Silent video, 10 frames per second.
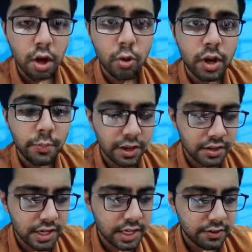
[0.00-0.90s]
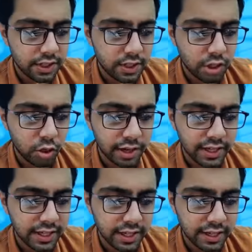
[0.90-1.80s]
Okay, a patient with a
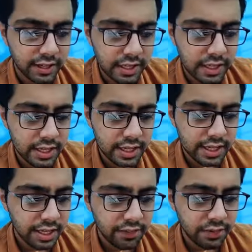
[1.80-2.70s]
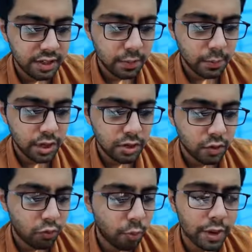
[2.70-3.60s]
chronic kidney disease came with complaints
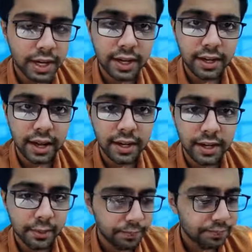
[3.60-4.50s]
of vomiting and diarrhea.